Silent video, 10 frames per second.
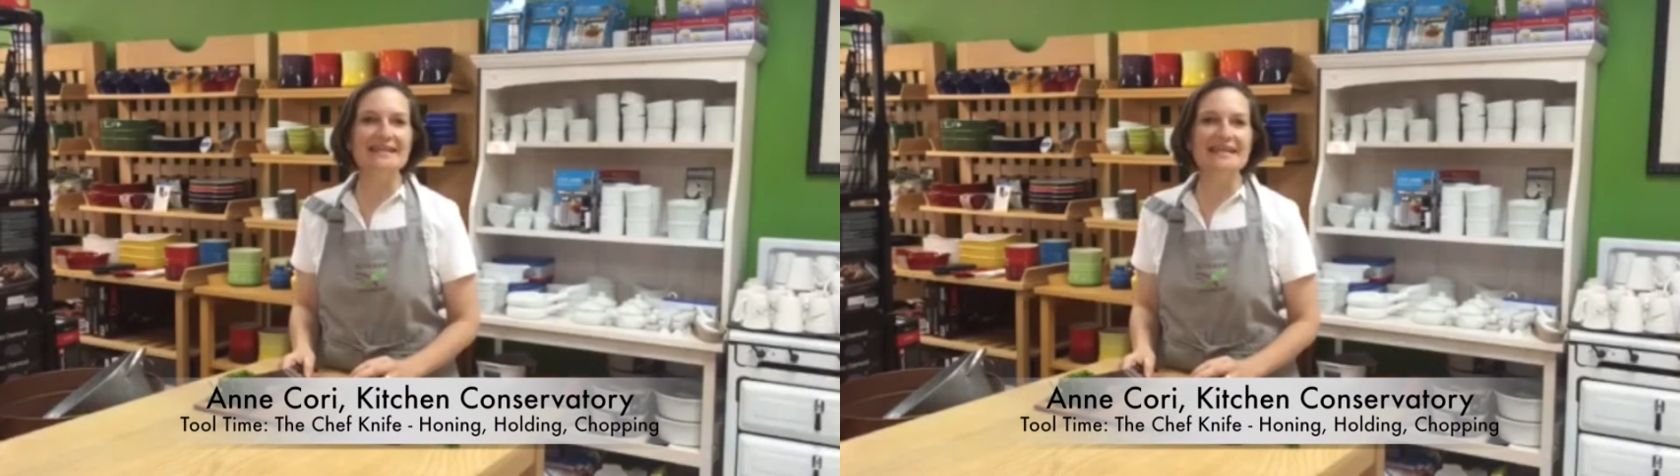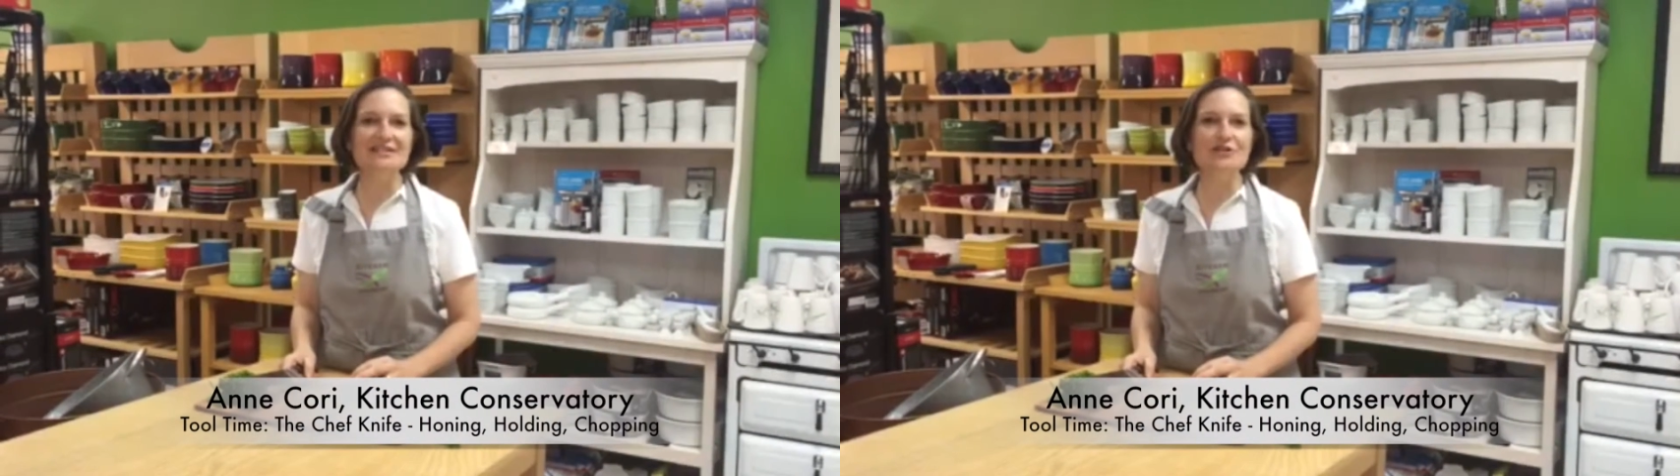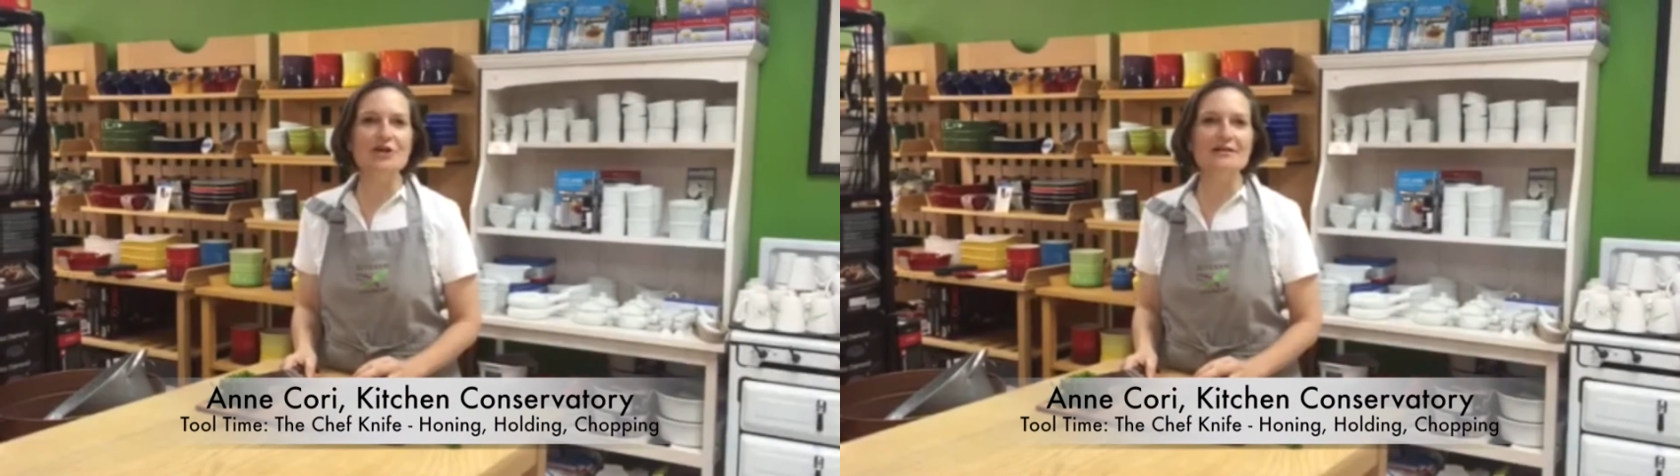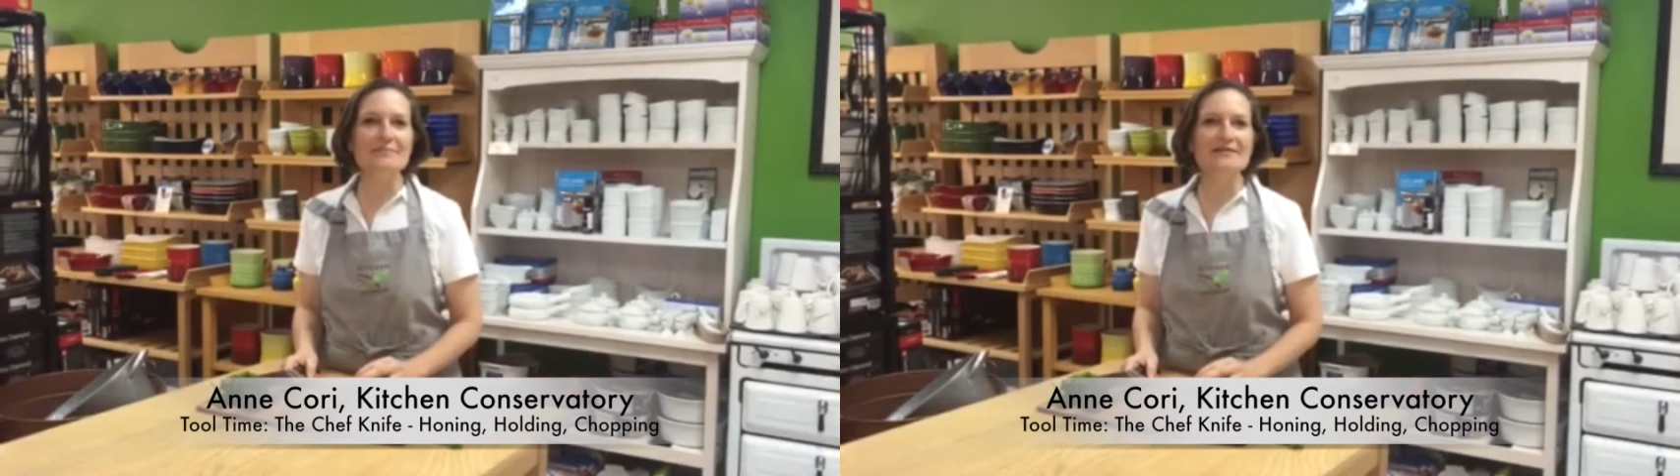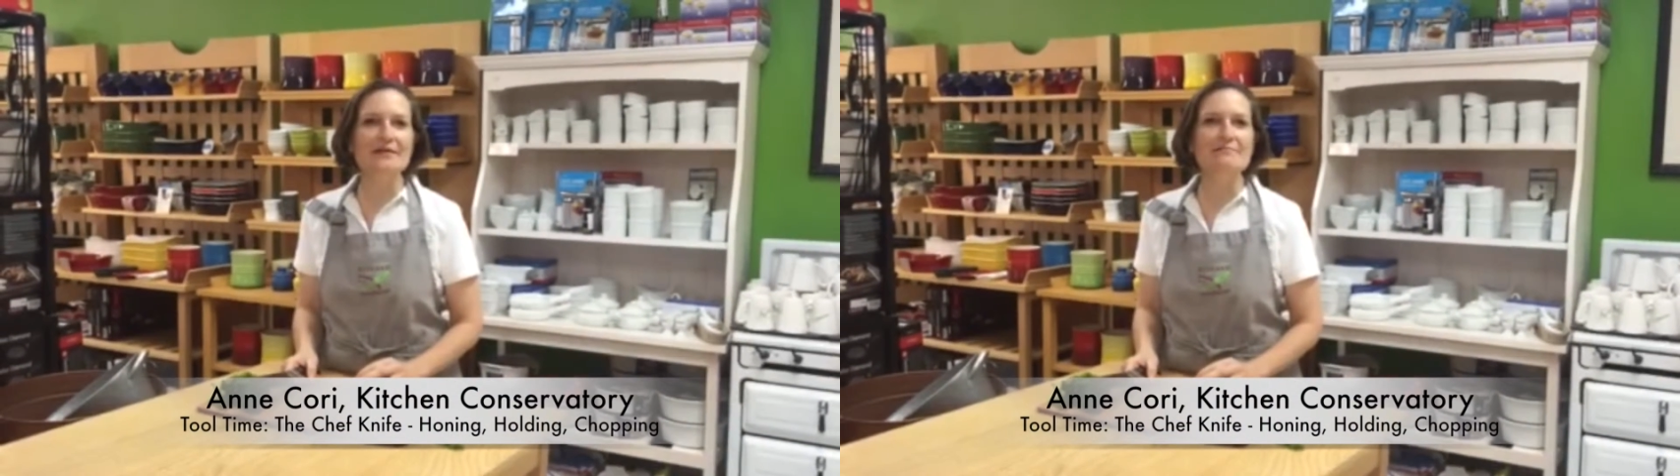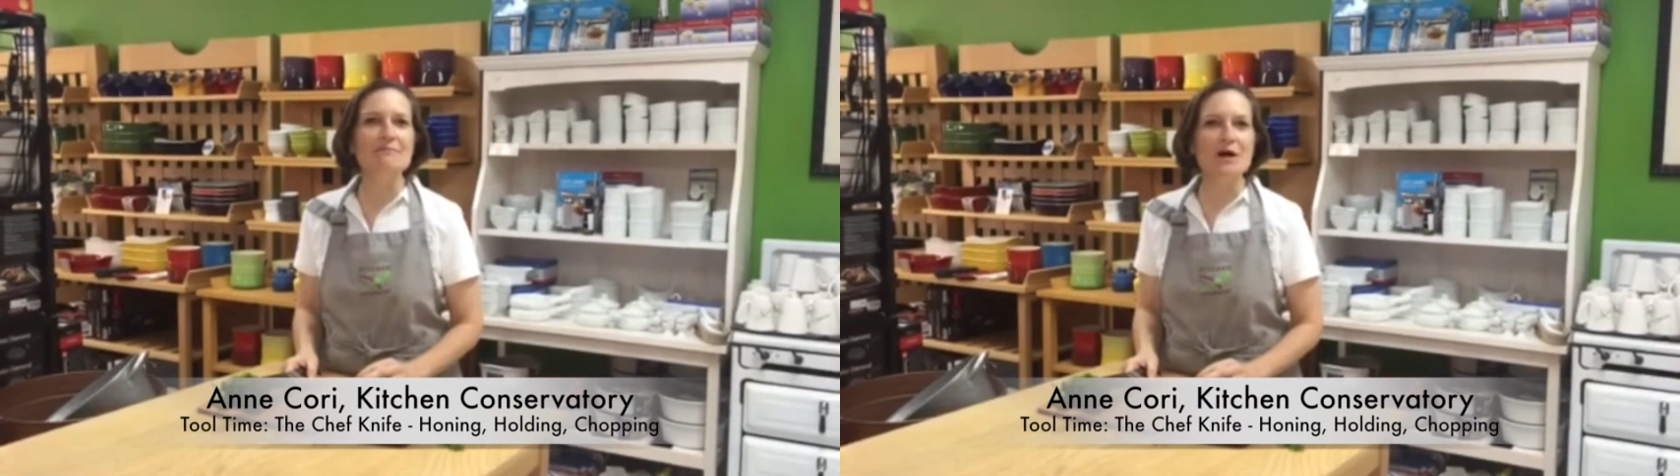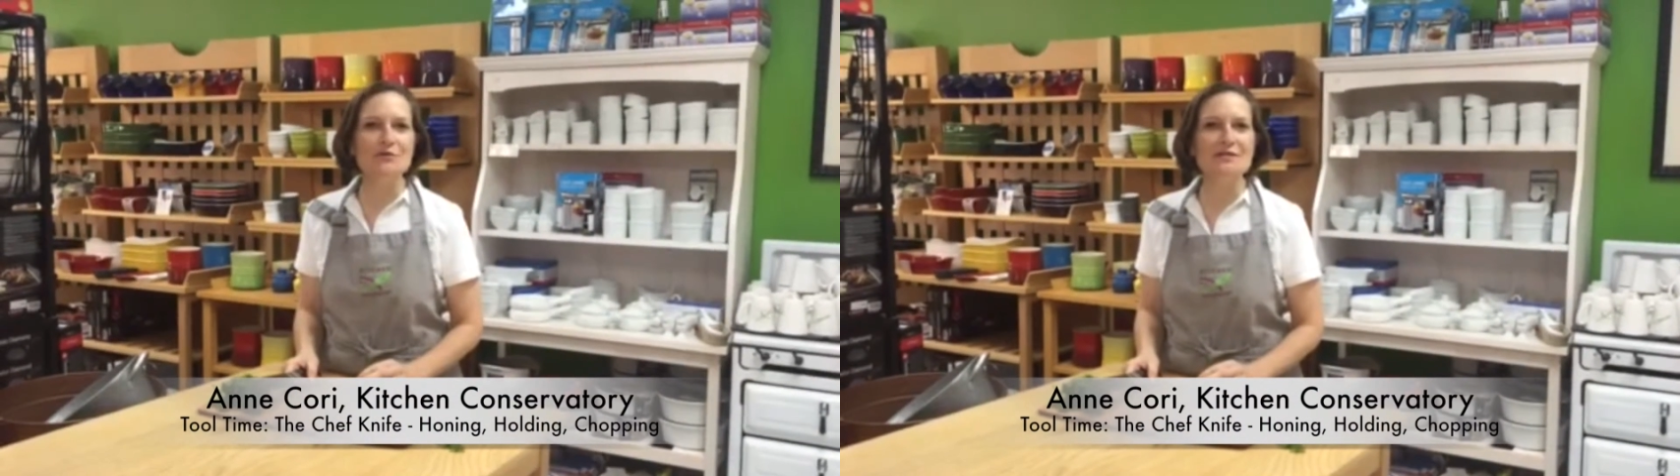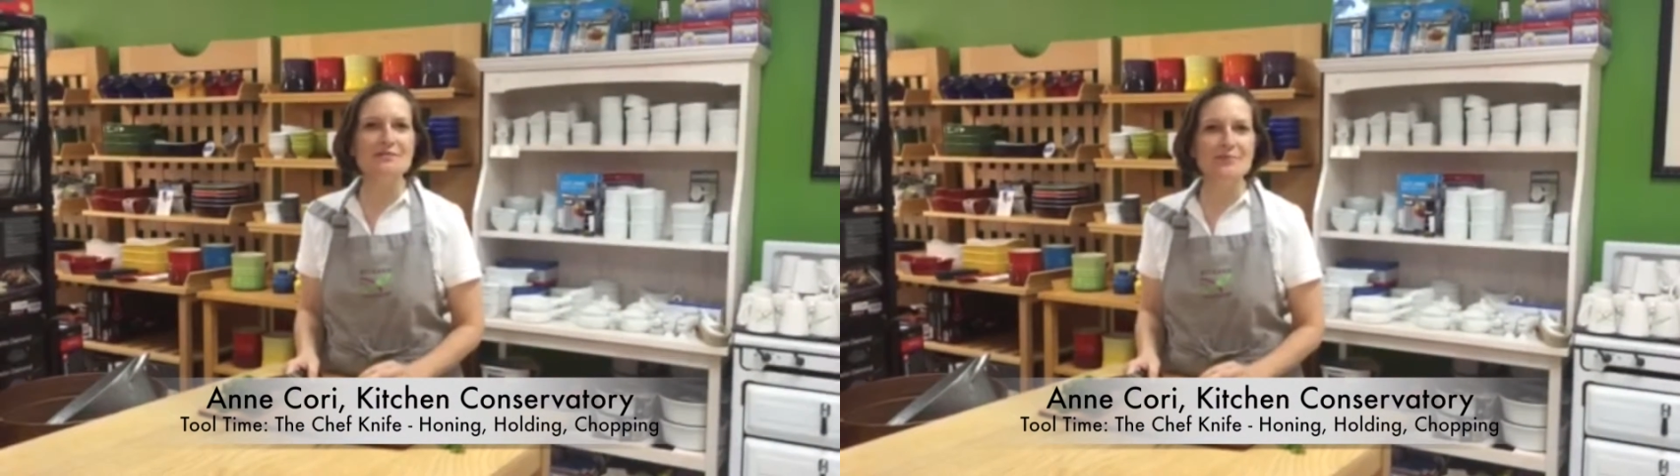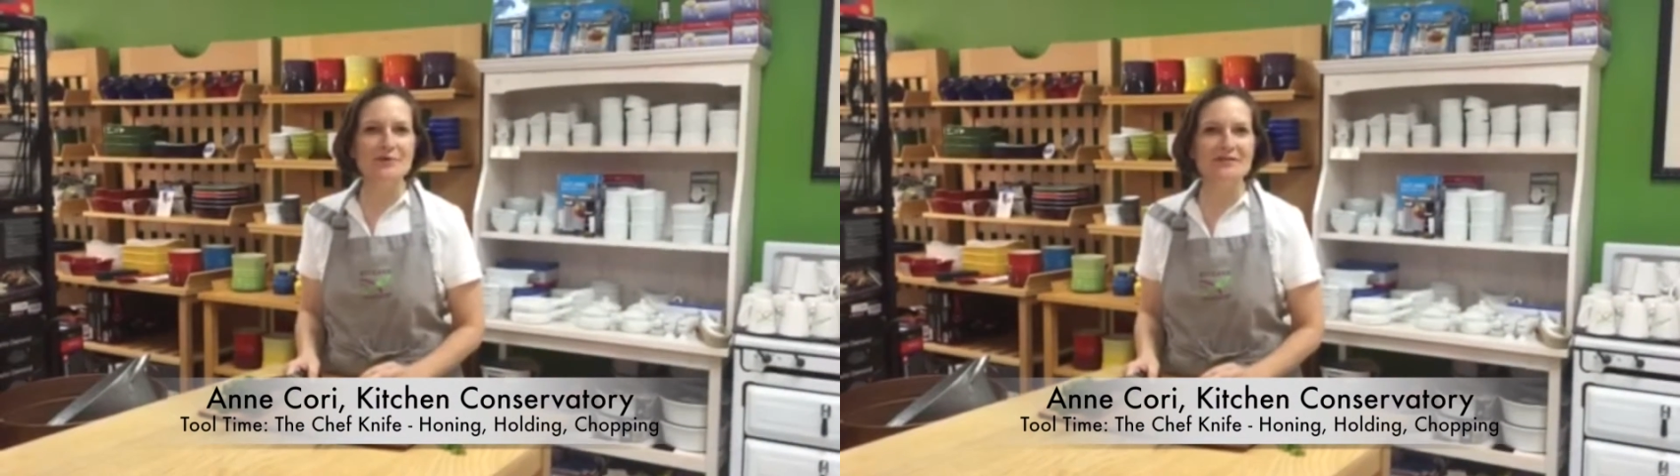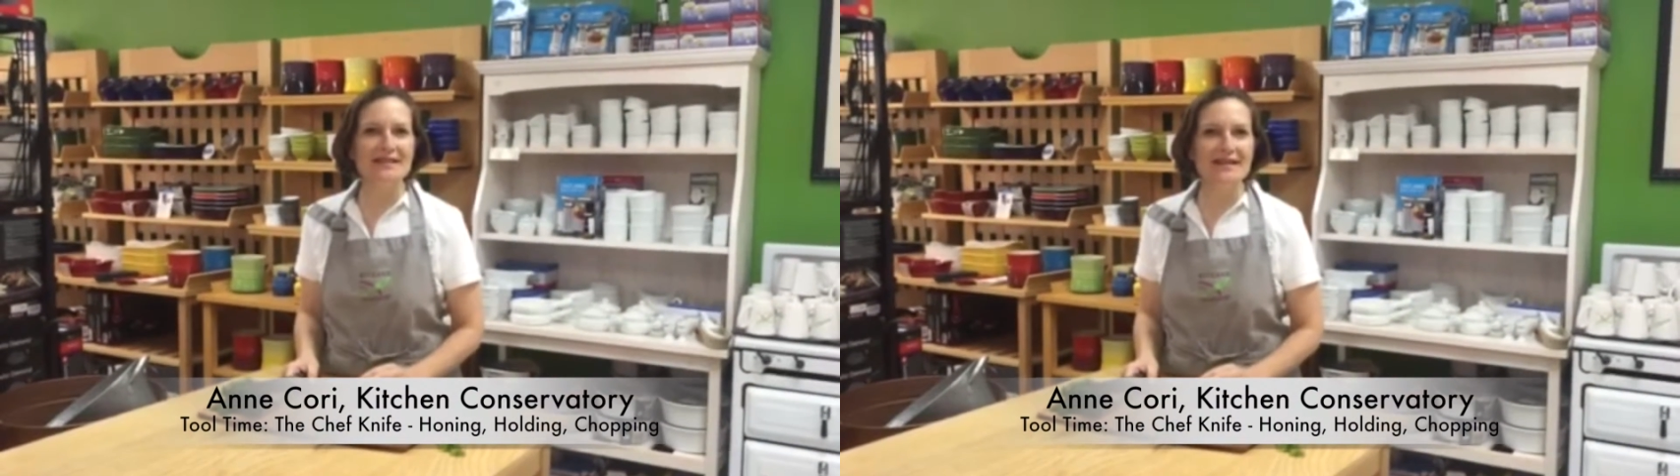Let's talk about the most
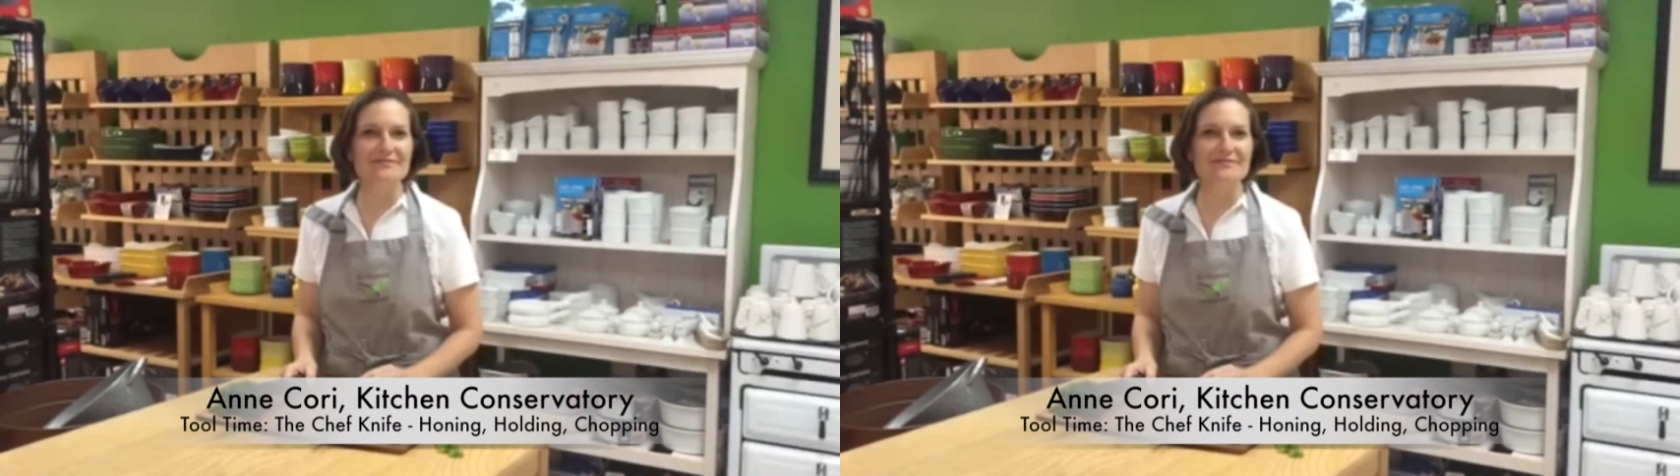important